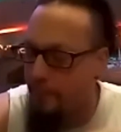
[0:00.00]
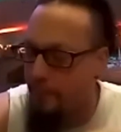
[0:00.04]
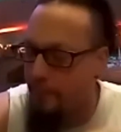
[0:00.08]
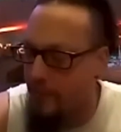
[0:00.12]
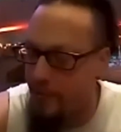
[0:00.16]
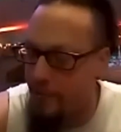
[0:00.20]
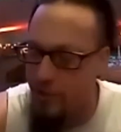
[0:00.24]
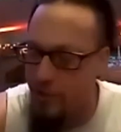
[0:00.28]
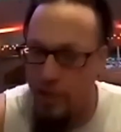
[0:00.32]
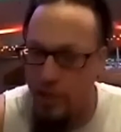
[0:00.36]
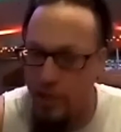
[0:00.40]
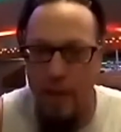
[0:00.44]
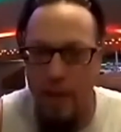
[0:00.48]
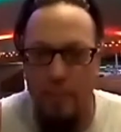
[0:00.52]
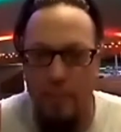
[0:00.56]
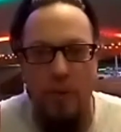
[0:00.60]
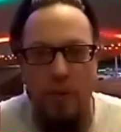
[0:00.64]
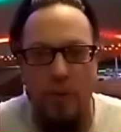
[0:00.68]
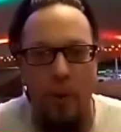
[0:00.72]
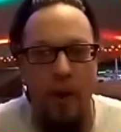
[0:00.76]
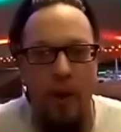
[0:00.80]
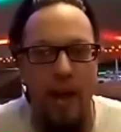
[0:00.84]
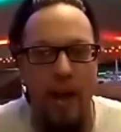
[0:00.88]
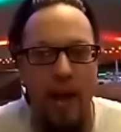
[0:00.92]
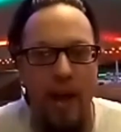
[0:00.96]

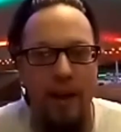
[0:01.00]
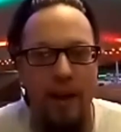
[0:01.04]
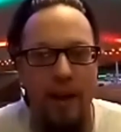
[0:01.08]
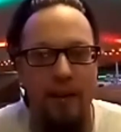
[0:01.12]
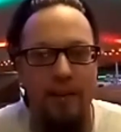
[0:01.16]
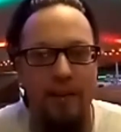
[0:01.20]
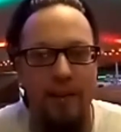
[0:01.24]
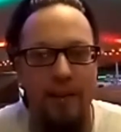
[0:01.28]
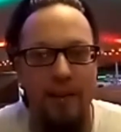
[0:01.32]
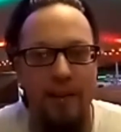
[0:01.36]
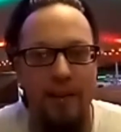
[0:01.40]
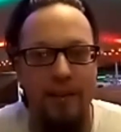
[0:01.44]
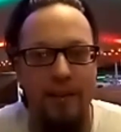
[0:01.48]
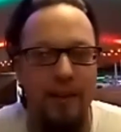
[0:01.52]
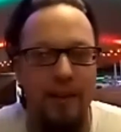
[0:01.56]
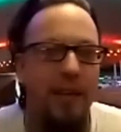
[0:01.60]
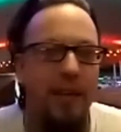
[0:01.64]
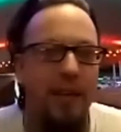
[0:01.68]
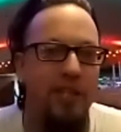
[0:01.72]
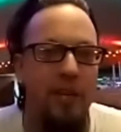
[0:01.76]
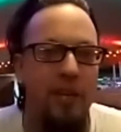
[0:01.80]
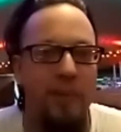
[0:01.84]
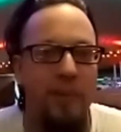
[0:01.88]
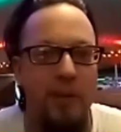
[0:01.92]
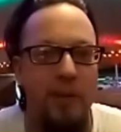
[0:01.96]
Cornette. Yeah,
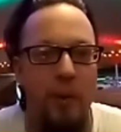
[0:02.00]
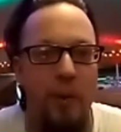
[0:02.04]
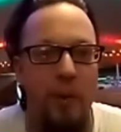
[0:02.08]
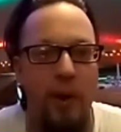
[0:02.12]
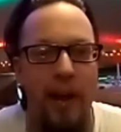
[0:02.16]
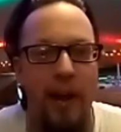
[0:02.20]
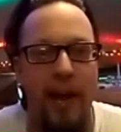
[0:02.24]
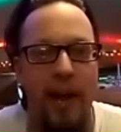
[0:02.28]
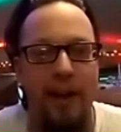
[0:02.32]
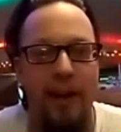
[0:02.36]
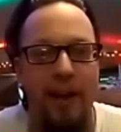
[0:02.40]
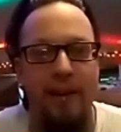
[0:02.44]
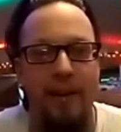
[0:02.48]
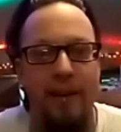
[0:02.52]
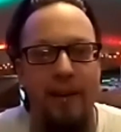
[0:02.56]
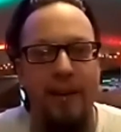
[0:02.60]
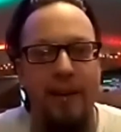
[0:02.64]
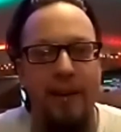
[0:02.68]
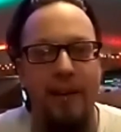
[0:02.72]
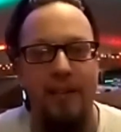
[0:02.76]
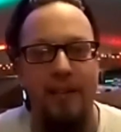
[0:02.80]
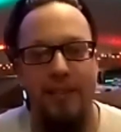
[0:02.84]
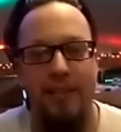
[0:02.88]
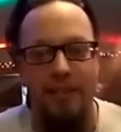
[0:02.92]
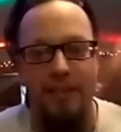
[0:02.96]
Jimmy Cornette.
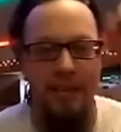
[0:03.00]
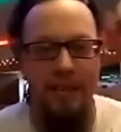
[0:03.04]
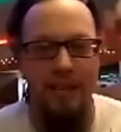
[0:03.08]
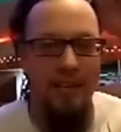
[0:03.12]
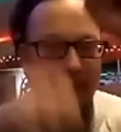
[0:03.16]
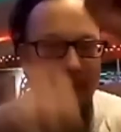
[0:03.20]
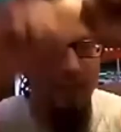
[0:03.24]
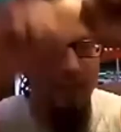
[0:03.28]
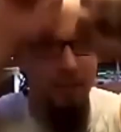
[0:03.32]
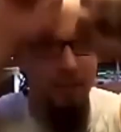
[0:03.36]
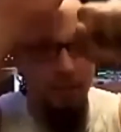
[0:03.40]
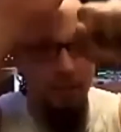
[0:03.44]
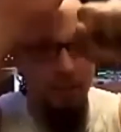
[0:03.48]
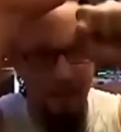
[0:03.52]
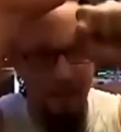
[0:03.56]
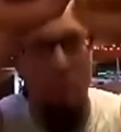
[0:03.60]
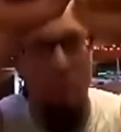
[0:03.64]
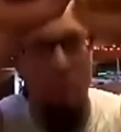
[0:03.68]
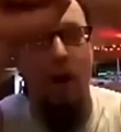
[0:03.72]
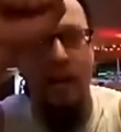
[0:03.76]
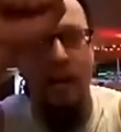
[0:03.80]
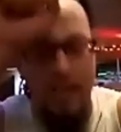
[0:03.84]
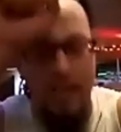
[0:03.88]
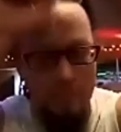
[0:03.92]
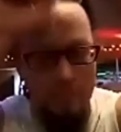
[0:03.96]
He
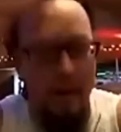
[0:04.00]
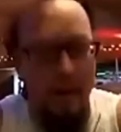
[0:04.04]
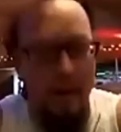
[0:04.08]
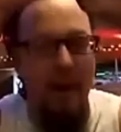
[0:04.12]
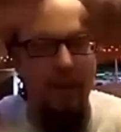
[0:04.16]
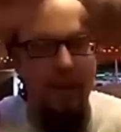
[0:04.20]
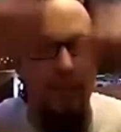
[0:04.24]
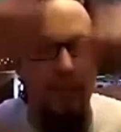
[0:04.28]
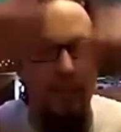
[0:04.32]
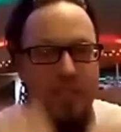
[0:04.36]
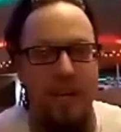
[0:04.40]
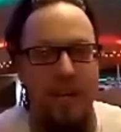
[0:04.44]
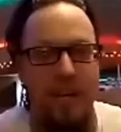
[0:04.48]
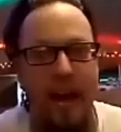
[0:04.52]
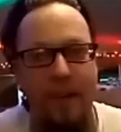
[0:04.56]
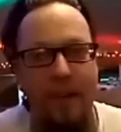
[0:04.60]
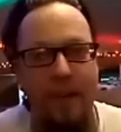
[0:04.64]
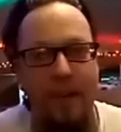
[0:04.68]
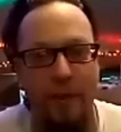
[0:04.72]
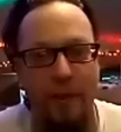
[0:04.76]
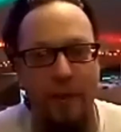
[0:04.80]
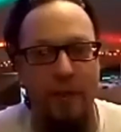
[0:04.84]
monkey barred the scaffold.